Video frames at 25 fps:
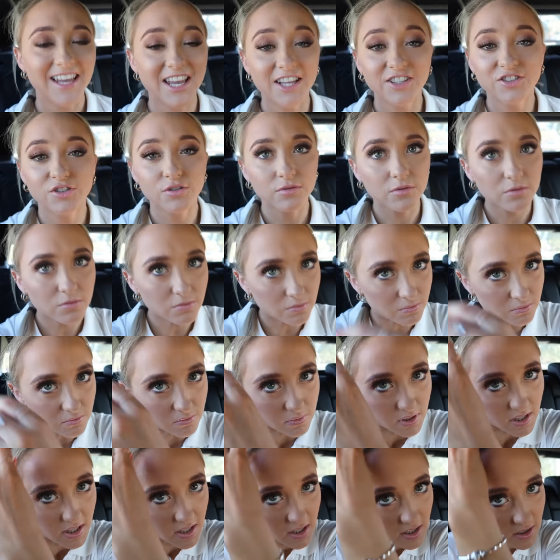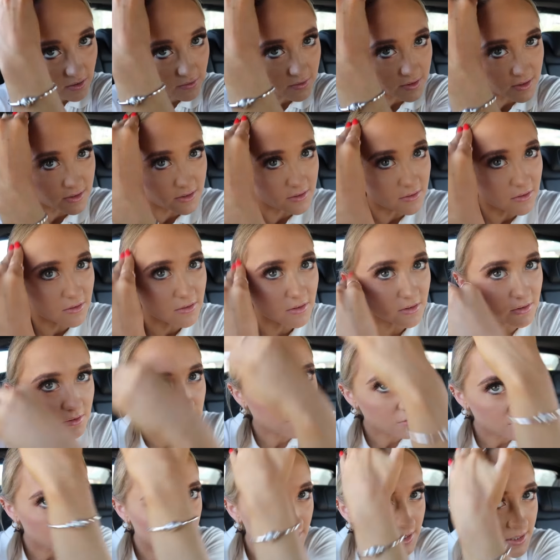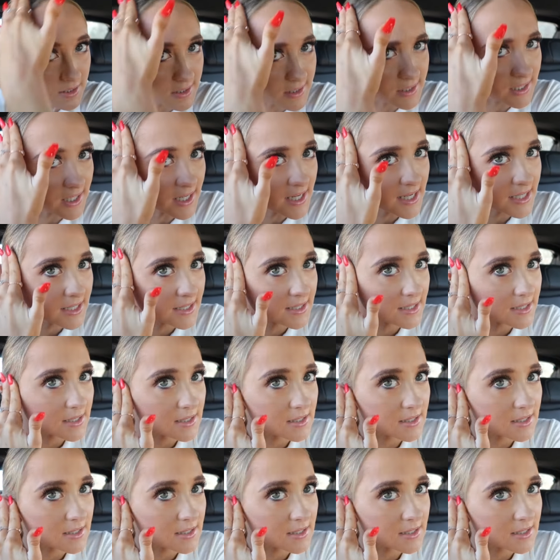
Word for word: And, ooh, my hair is not looking slick.